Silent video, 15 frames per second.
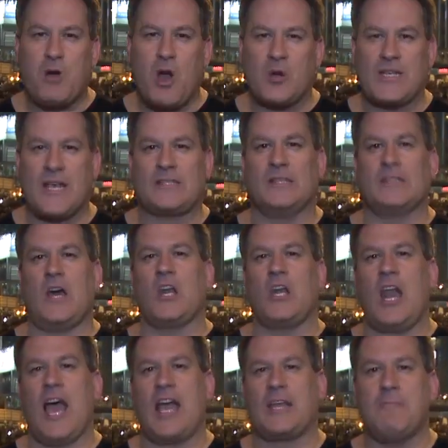protest is
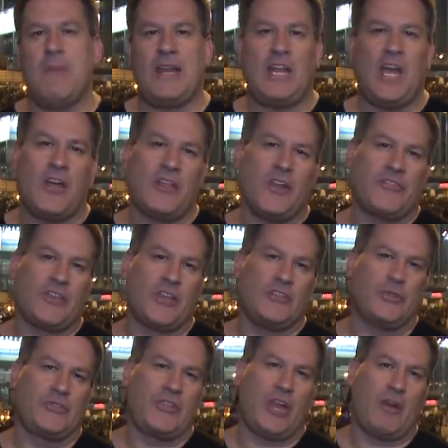unlike many others
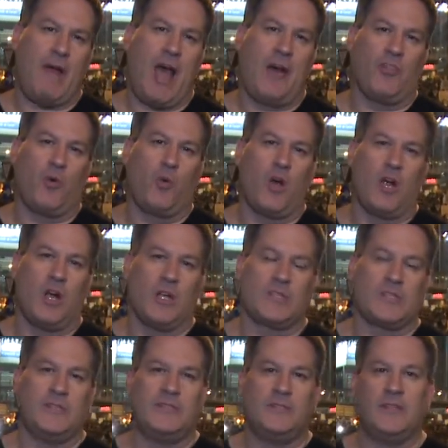that you see around the
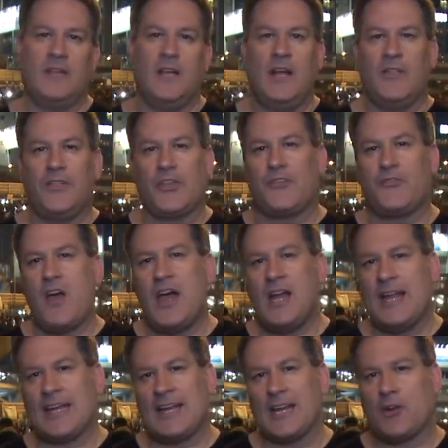world. There's
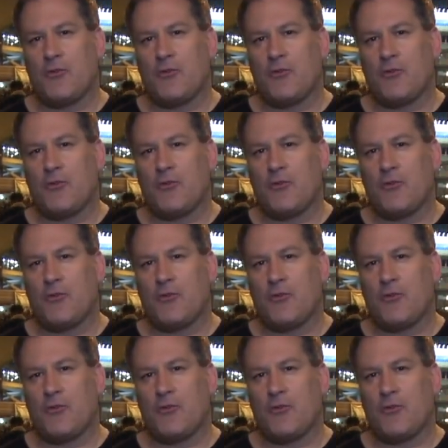very little